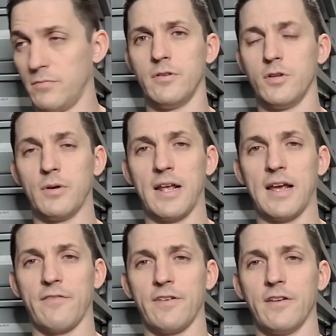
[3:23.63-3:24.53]

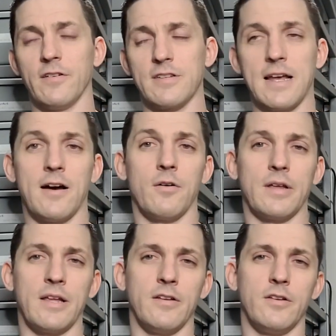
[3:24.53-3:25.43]
2.5 years now
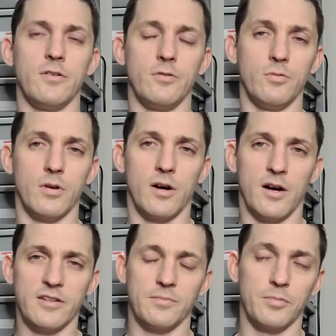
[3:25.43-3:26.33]
into
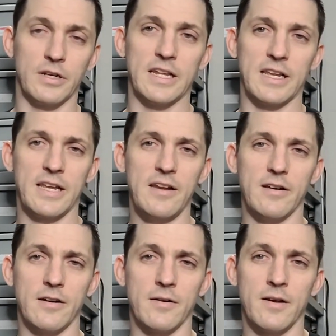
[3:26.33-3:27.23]
us breeding
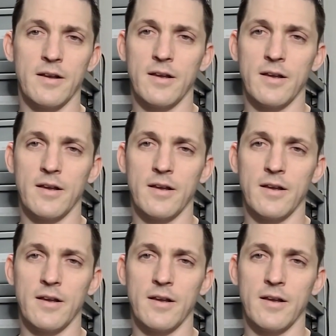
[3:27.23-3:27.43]
here,